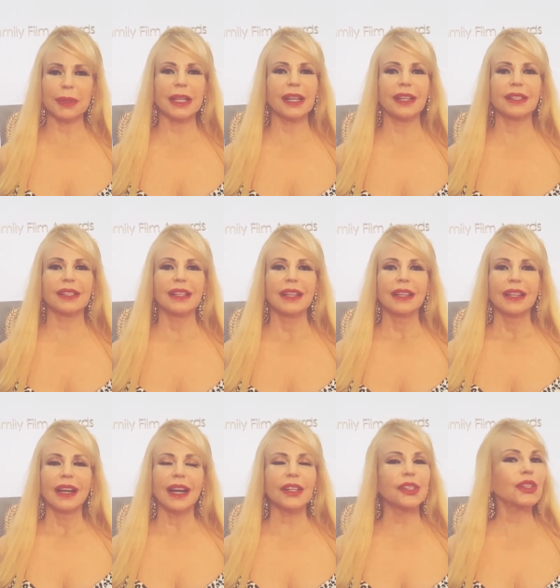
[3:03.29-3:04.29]
because
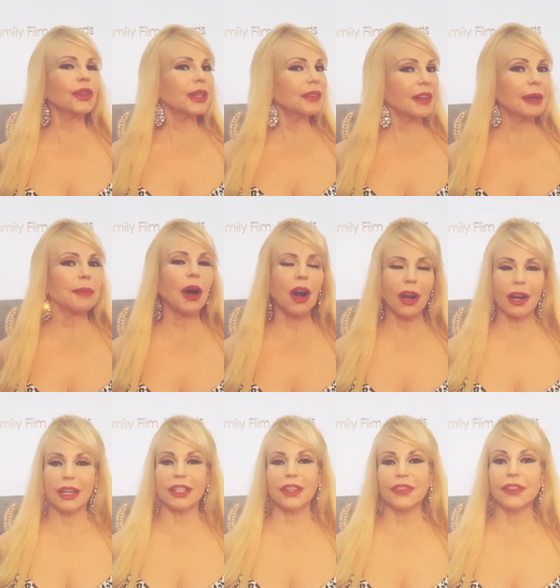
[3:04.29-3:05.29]
I sort of am
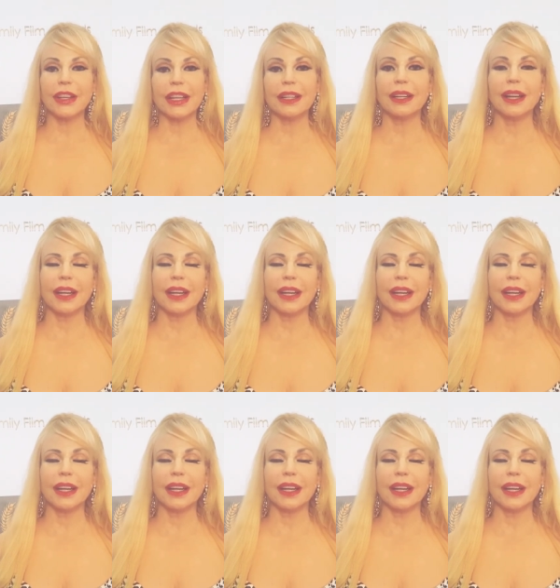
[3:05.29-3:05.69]
hard to fit.